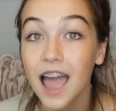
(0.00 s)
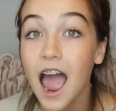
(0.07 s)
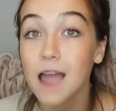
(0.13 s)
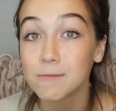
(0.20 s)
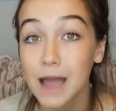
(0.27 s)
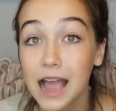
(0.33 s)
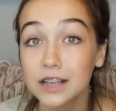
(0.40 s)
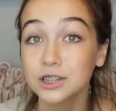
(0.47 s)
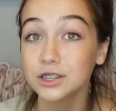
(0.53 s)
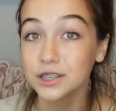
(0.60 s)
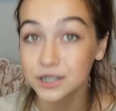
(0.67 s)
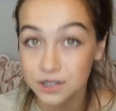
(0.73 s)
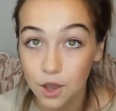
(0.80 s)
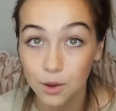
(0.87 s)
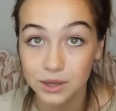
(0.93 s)
I'm
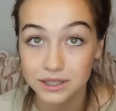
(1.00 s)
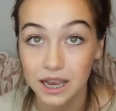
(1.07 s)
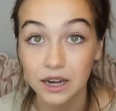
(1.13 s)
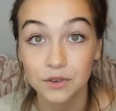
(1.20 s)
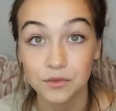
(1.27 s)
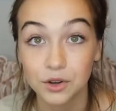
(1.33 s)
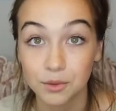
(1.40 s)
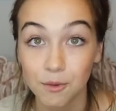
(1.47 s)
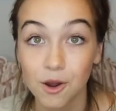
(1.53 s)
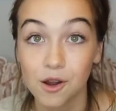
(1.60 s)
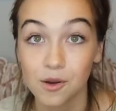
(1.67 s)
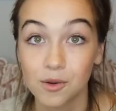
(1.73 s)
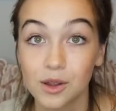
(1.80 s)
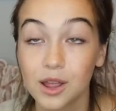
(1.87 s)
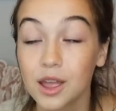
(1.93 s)
actually so excited for
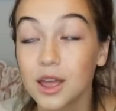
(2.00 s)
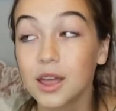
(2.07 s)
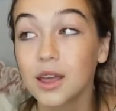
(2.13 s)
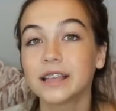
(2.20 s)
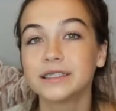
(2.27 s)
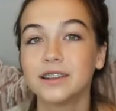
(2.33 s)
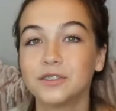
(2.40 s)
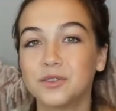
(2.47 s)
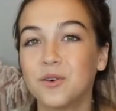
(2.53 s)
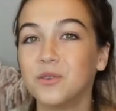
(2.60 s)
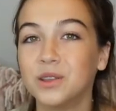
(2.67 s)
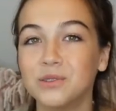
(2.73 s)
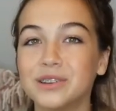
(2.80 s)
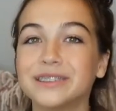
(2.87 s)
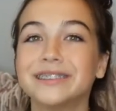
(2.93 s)
tomorrow. That's not the
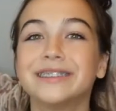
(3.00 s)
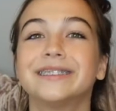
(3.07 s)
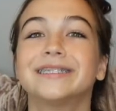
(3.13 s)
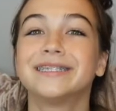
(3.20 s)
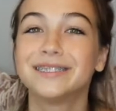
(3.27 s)
only reason.